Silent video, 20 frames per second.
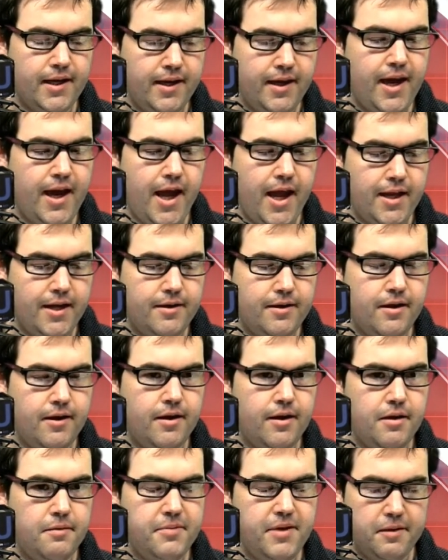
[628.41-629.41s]
can
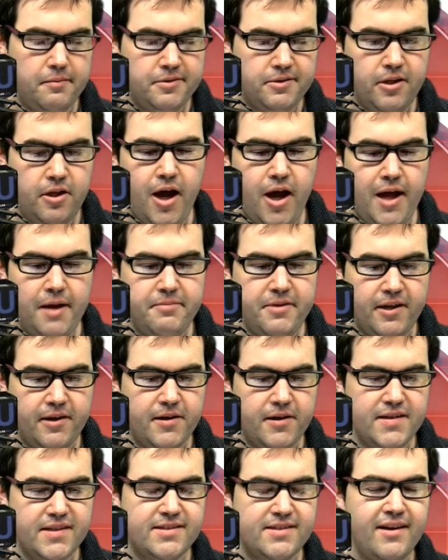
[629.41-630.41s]
uh, be applied because